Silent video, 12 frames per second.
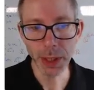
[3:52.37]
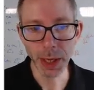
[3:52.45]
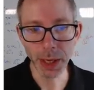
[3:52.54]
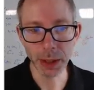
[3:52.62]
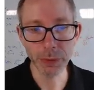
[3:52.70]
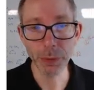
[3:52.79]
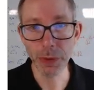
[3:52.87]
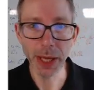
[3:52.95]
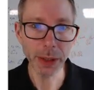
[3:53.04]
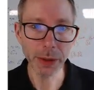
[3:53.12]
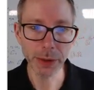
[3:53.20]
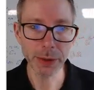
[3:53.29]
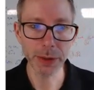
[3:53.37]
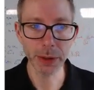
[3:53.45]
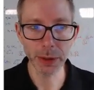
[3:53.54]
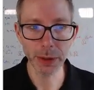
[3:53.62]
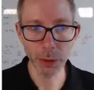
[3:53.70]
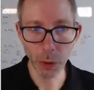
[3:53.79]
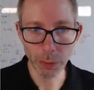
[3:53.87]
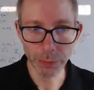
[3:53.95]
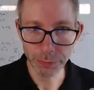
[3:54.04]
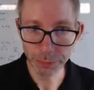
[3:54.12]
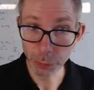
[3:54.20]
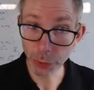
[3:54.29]
And for that, the
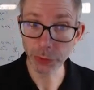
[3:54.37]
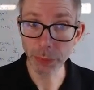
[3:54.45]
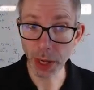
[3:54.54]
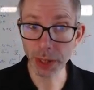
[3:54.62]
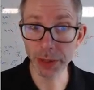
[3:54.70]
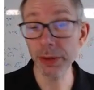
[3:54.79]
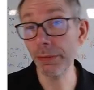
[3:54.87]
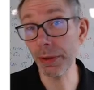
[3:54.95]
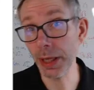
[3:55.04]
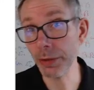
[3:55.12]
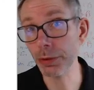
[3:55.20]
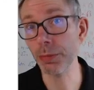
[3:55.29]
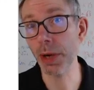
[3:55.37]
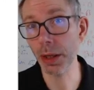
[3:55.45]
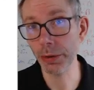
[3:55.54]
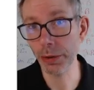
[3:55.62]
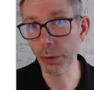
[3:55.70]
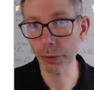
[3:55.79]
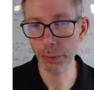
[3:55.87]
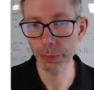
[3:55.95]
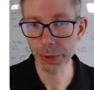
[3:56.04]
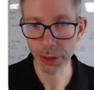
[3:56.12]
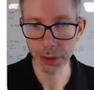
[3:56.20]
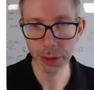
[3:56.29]
goods markets and the financial markets are going to
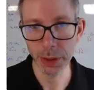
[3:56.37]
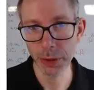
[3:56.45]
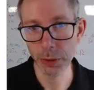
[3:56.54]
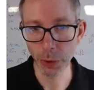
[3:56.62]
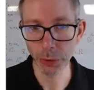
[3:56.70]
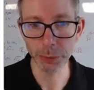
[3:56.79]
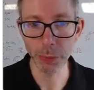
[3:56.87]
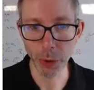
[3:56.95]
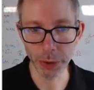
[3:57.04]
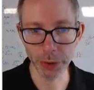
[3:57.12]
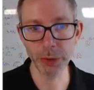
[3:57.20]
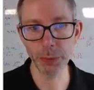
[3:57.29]
be the most important.